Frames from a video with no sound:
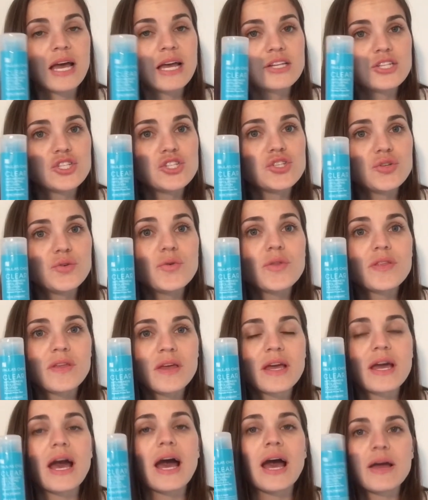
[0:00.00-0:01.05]
I do
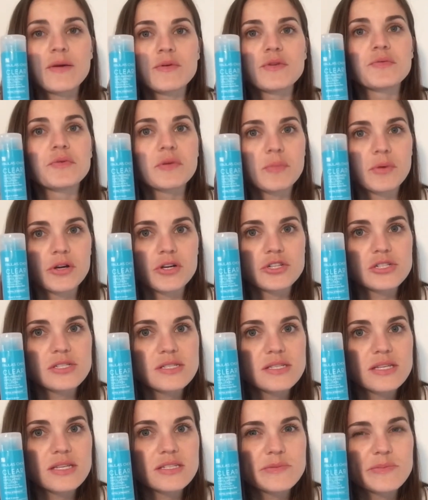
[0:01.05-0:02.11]
think I would
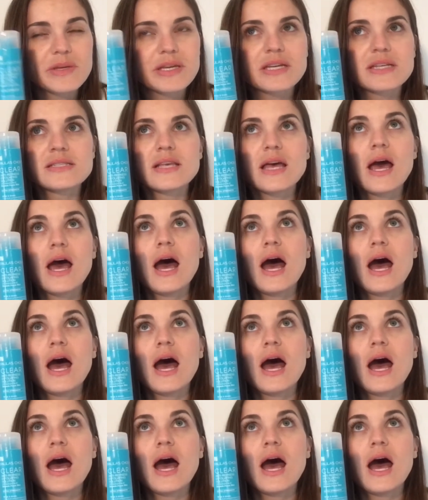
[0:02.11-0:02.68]
repurchase this because